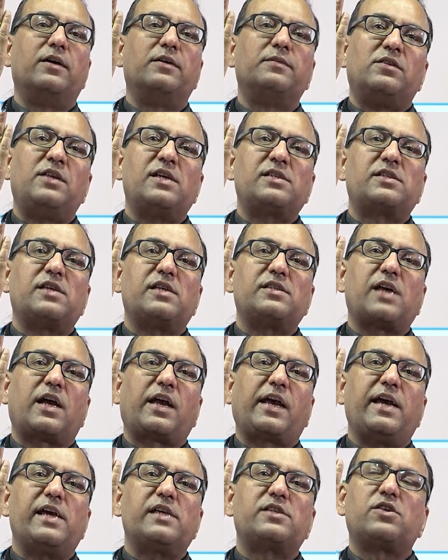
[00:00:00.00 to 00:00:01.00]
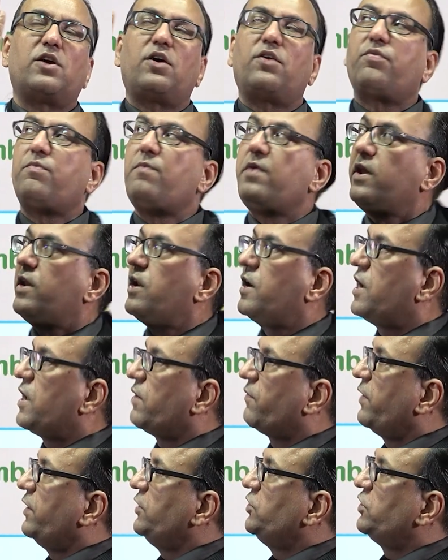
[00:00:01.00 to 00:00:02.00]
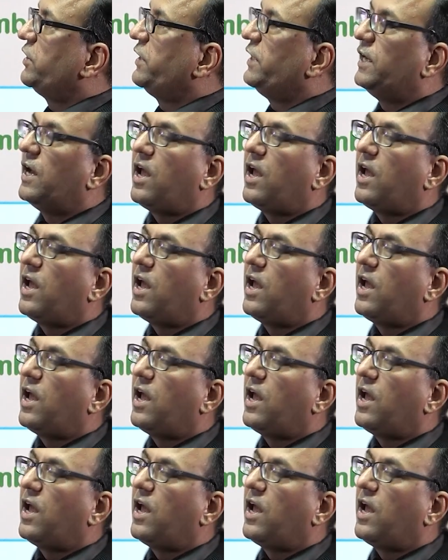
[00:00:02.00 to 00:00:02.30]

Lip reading: This is a case of median nerve injury.